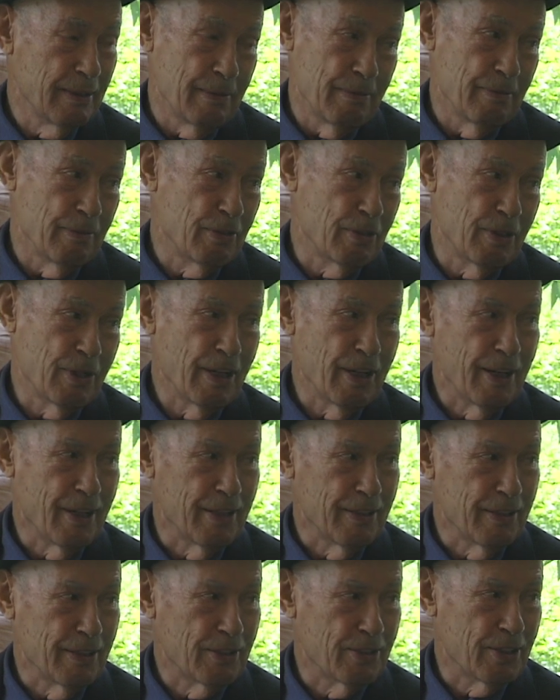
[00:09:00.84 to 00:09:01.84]
with three
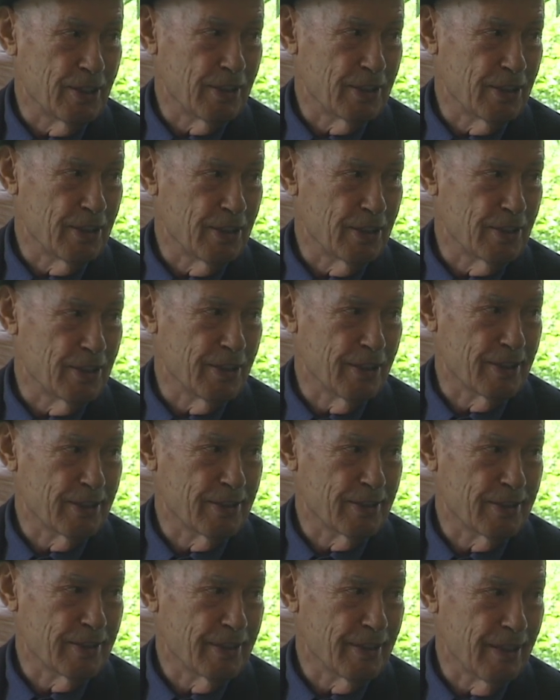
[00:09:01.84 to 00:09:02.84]
hundred
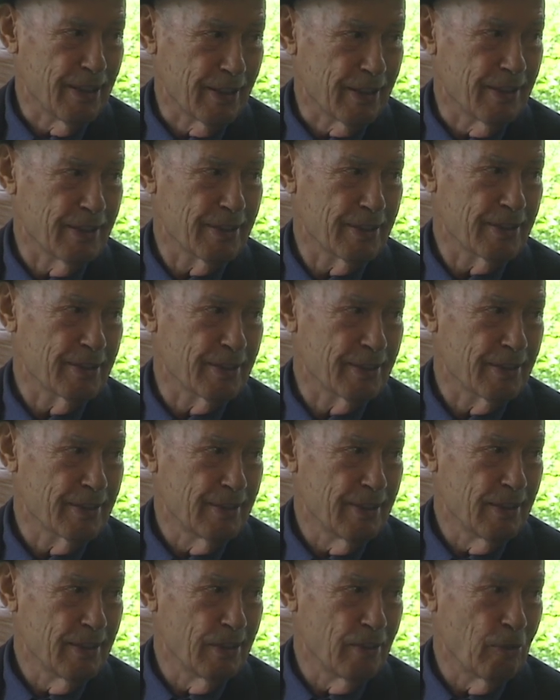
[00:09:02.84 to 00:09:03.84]
sixty-six acres
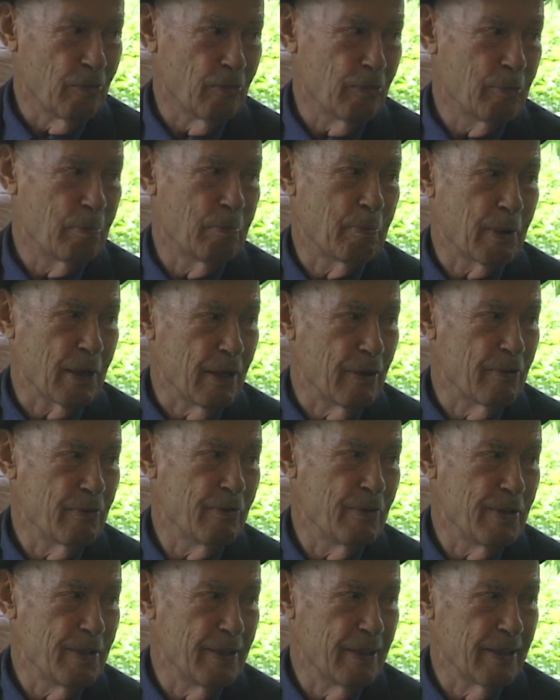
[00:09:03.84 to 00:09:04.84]
of the prime
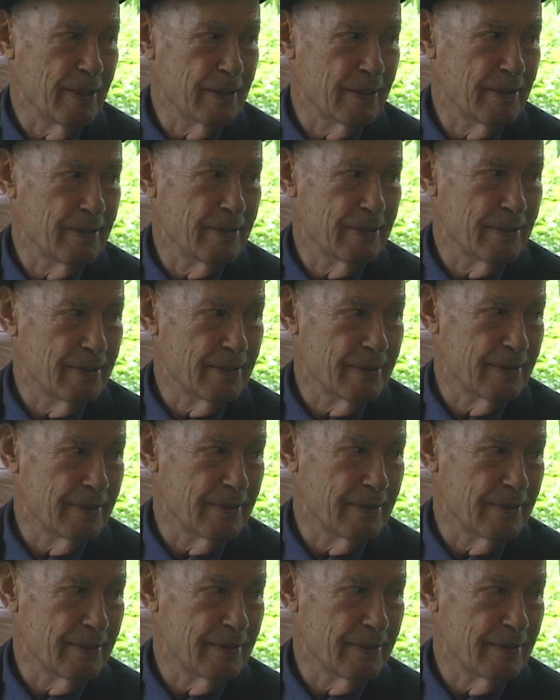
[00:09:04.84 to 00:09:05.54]
vineyards,